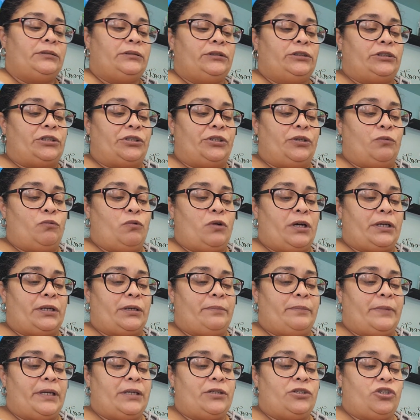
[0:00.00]
So you want
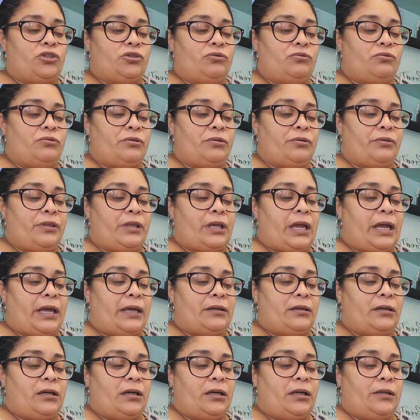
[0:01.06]
to make sure
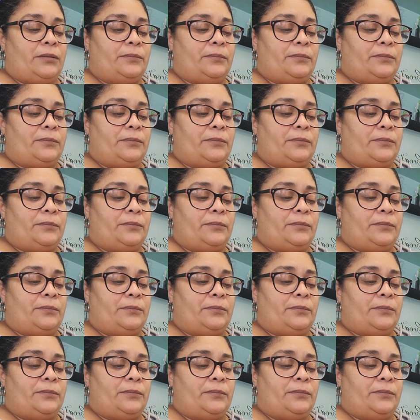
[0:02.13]
that